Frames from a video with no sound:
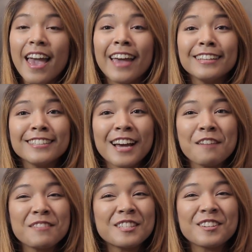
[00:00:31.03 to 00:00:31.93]

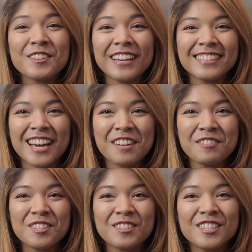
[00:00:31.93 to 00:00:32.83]
Anytime is a great time
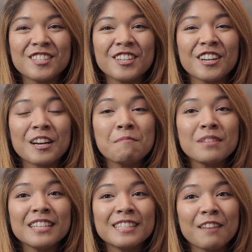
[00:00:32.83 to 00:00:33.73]
to ensure your
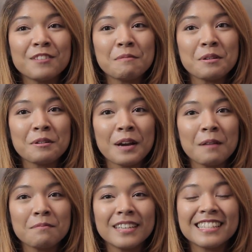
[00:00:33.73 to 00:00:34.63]
company's safety
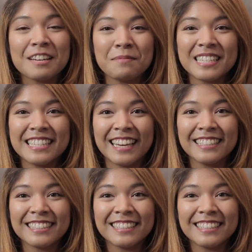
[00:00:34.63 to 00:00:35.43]
program is up to date.